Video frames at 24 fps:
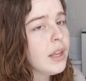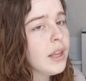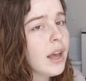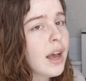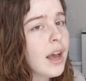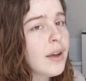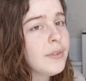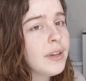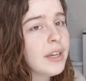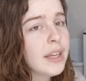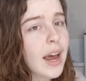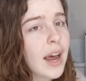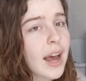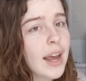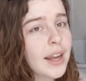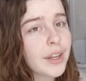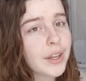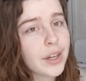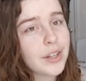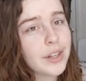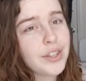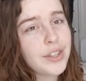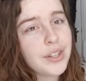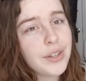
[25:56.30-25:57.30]
mean, I
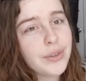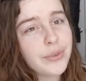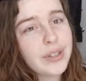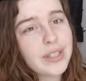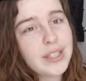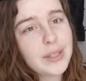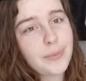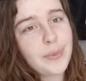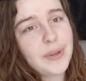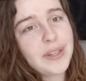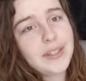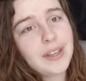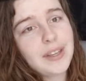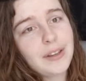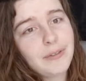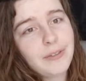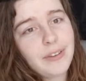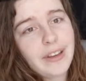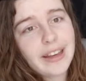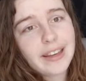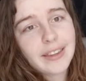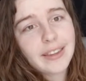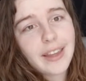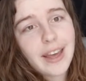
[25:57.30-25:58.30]
could do a
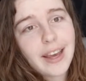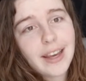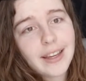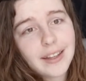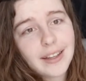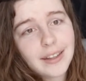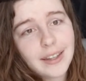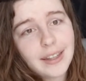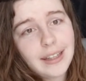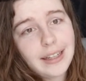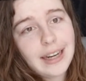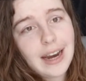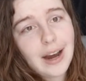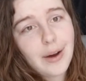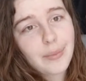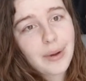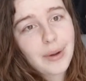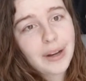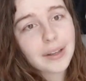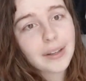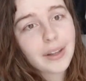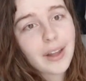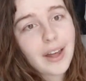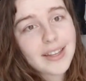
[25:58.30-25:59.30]
specific like clean out
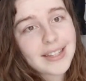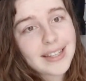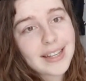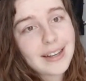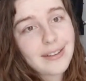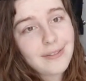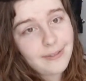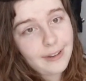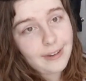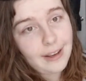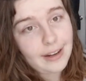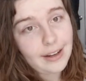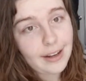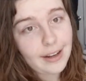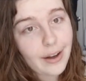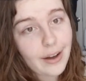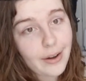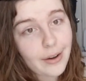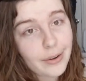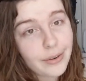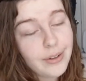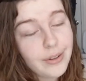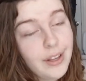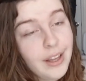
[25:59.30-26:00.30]
my closet video